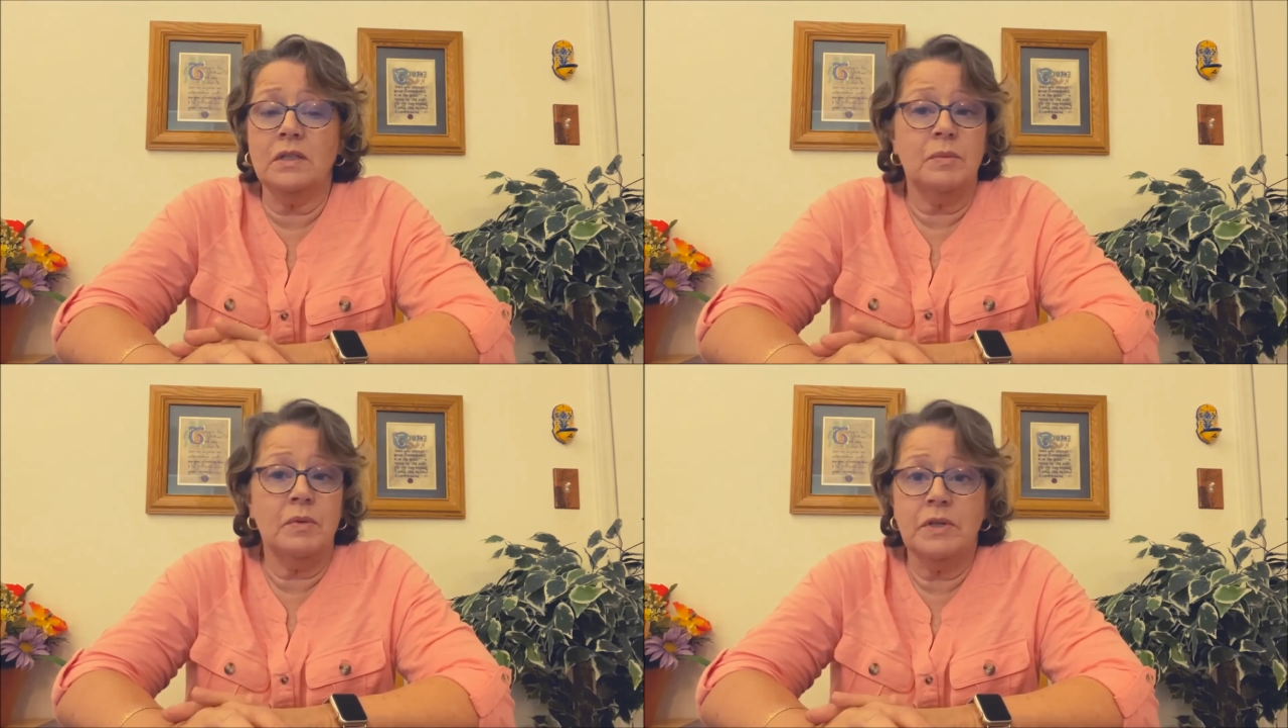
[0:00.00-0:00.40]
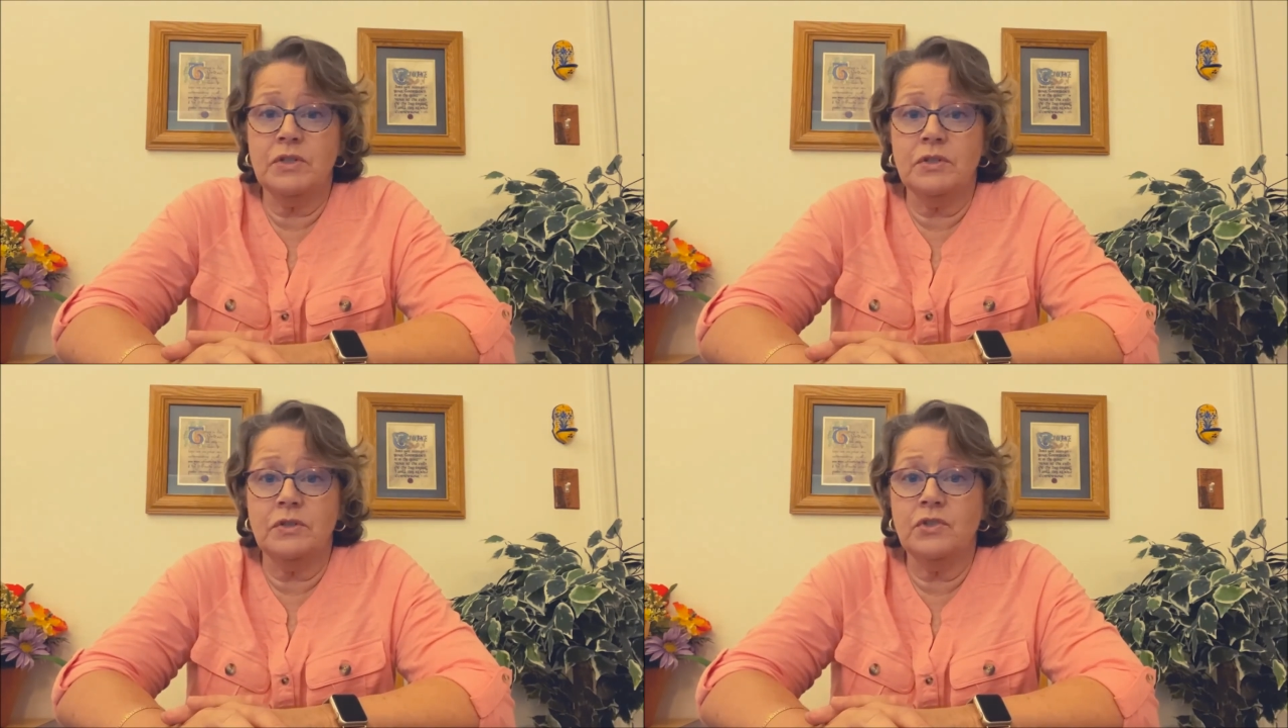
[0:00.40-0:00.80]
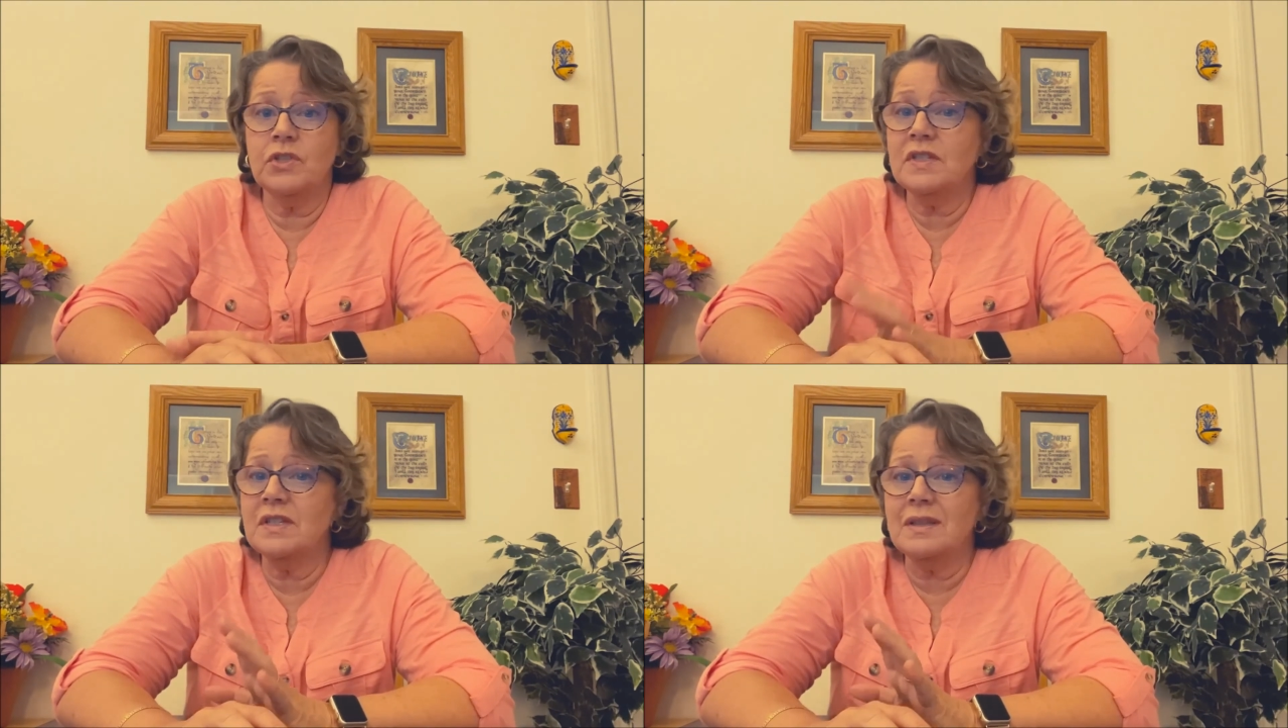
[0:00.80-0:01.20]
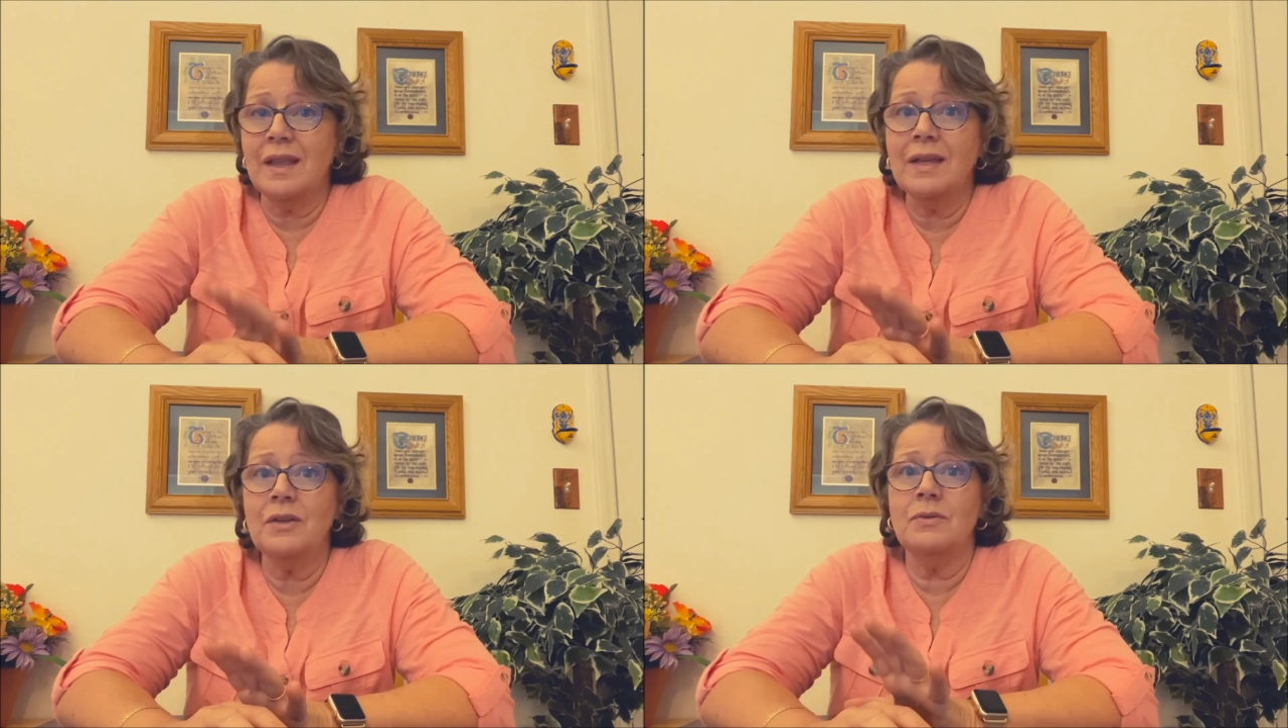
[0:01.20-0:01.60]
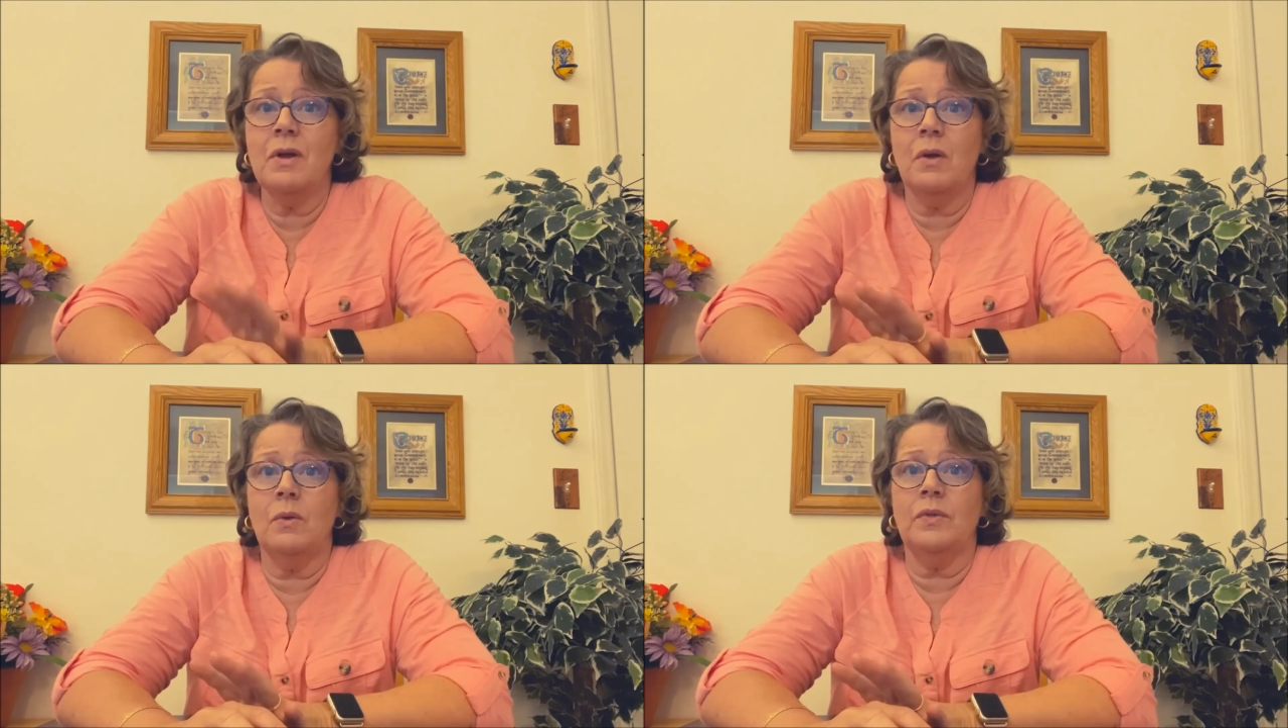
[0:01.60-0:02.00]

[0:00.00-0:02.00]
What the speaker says: to parishioners just to let you know